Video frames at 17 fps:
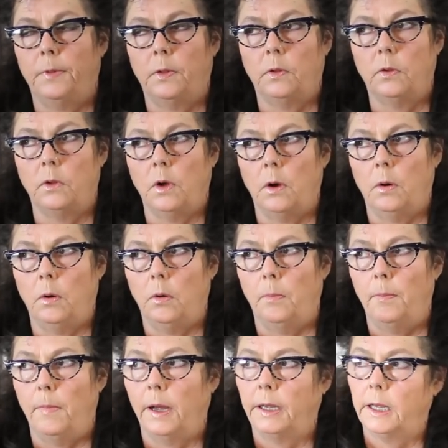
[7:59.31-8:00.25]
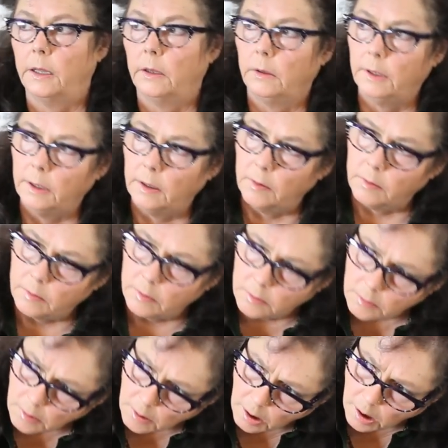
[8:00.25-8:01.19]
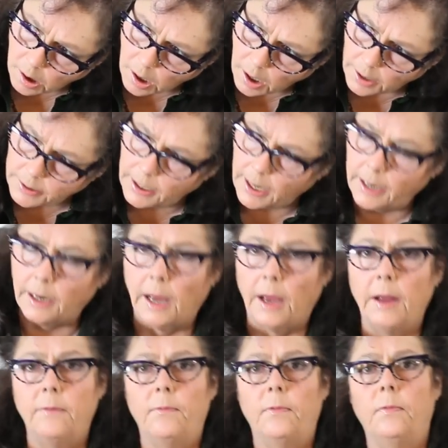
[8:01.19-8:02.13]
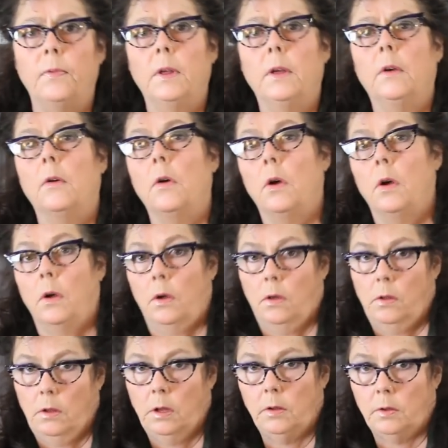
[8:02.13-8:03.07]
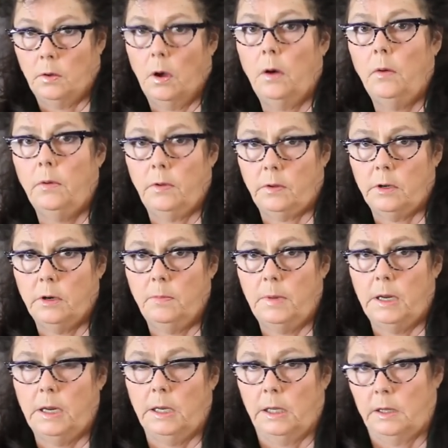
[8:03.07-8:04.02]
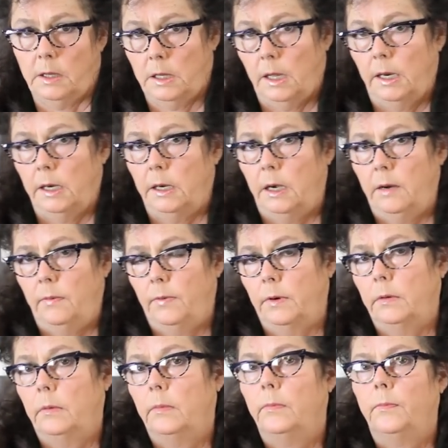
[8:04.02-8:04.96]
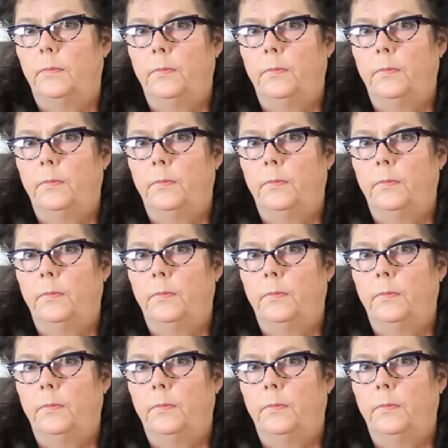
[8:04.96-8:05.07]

So my kiln is on and I've it's always going to be a little slightly different